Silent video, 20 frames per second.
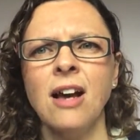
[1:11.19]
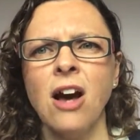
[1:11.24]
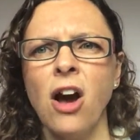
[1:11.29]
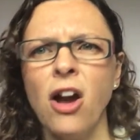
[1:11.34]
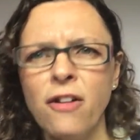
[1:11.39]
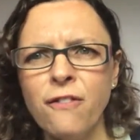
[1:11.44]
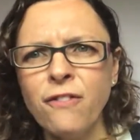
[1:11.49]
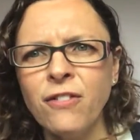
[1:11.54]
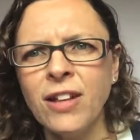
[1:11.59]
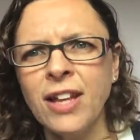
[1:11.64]

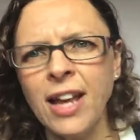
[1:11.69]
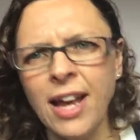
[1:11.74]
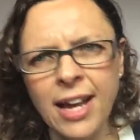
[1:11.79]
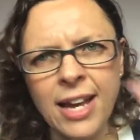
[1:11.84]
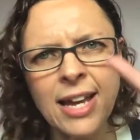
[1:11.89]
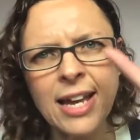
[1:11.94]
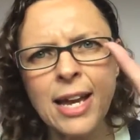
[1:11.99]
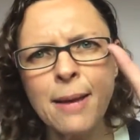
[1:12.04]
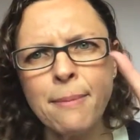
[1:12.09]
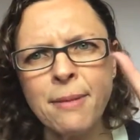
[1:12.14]
Hopefully I
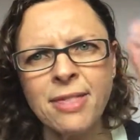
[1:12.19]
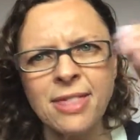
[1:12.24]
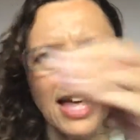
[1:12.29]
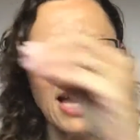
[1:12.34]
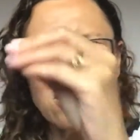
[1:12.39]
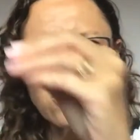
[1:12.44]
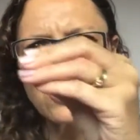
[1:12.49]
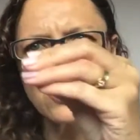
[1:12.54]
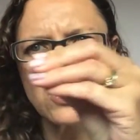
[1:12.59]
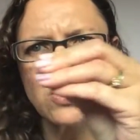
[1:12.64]
can keep it
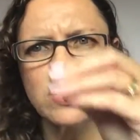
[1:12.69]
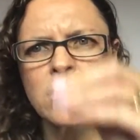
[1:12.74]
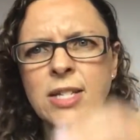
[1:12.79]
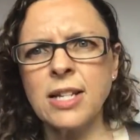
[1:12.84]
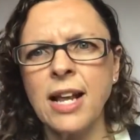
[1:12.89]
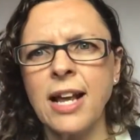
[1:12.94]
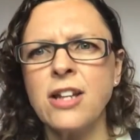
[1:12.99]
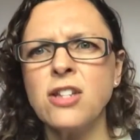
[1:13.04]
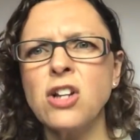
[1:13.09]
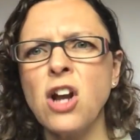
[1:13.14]
that short
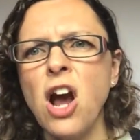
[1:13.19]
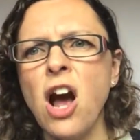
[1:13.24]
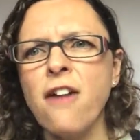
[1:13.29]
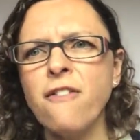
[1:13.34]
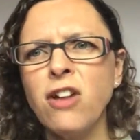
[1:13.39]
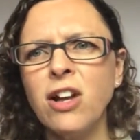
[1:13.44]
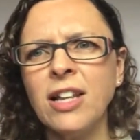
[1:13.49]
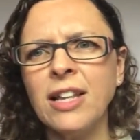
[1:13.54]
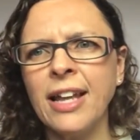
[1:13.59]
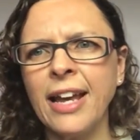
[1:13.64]
today. So
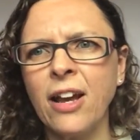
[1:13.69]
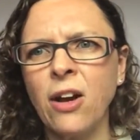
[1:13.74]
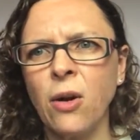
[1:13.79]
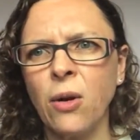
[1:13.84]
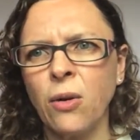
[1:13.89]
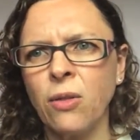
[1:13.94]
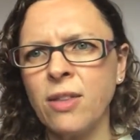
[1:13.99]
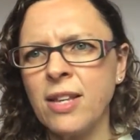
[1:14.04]
I've got Lego.